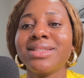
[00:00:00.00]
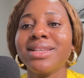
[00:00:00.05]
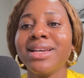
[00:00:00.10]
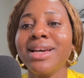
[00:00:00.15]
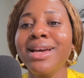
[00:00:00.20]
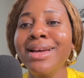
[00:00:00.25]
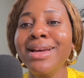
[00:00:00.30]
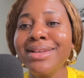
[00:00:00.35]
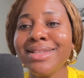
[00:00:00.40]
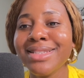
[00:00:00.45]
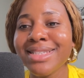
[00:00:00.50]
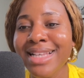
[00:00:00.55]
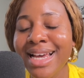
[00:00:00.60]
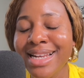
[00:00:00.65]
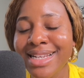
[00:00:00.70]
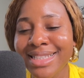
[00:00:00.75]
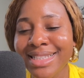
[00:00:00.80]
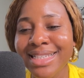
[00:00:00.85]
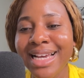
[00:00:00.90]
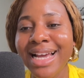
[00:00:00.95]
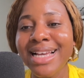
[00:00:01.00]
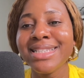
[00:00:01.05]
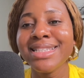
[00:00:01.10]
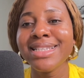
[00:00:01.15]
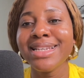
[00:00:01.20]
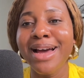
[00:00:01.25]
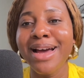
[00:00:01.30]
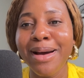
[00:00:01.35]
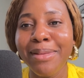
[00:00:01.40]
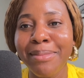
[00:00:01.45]

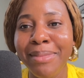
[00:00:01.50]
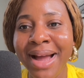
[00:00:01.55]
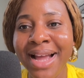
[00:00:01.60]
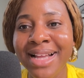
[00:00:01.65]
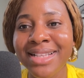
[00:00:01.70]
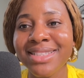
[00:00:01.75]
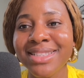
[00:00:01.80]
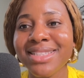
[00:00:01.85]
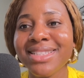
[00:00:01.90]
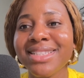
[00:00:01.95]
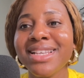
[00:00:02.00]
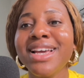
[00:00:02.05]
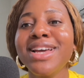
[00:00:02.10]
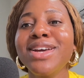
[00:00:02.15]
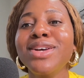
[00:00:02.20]
sanitizing our minds